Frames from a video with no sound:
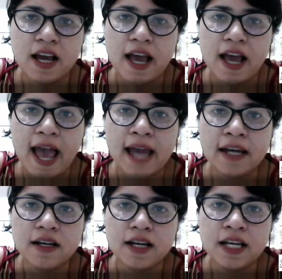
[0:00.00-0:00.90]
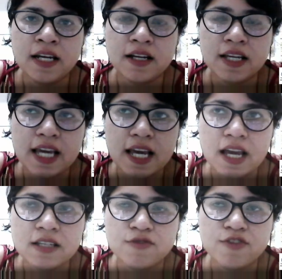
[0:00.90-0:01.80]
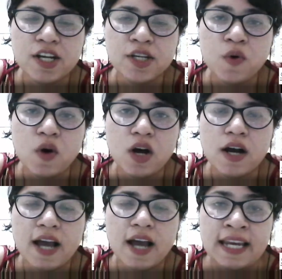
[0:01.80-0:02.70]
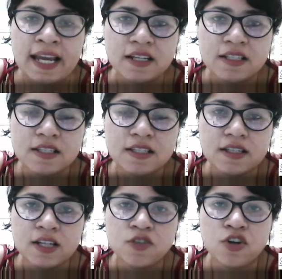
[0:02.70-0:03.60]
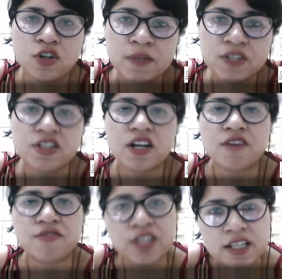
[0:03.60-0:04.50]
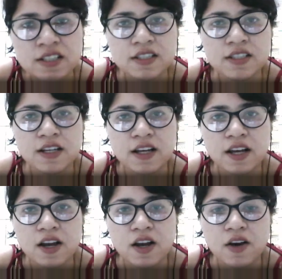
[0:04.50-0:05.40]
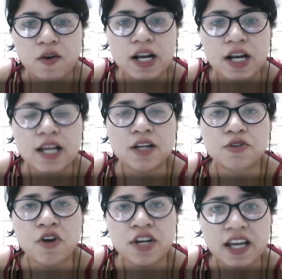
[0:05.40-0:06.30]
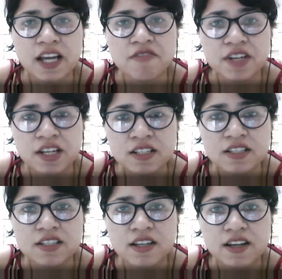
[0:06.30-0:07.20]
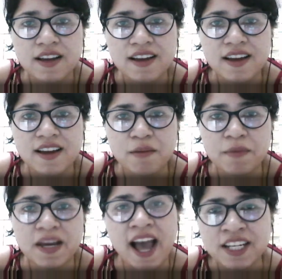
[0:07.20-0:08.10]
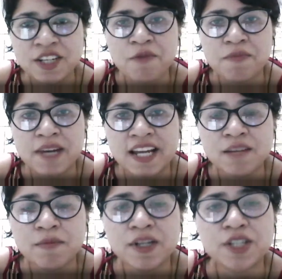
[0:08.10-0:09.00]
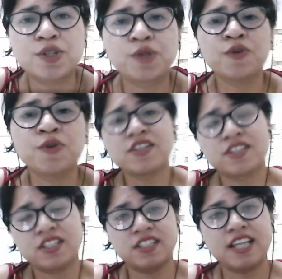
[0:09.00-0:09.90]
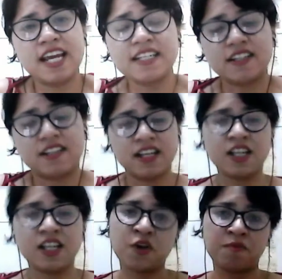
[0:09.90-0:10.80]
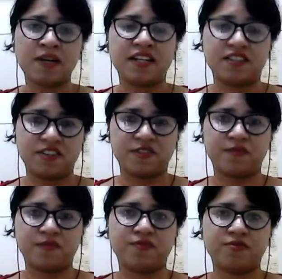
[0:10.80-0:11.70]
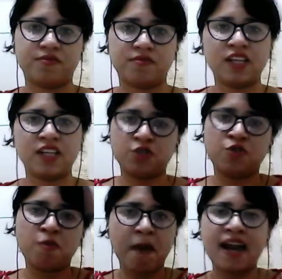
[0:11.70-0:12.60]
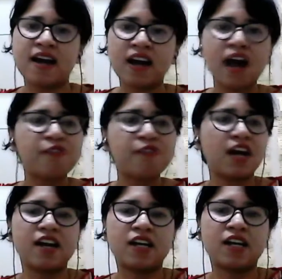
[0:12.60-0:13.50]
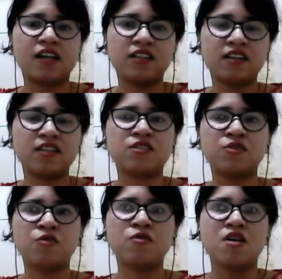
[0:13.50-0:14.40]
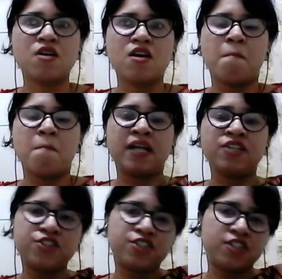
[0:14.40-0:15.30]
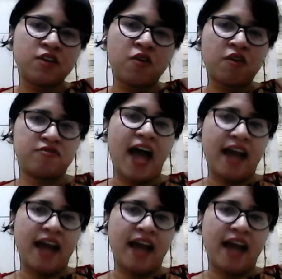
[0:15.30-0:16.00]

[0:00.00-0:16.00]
And in a case where you annex a documentary evidence or an electronic evidence behind your plaint, but you do not state it in your plaint, there is no paragraph regarding it, there is no mention of that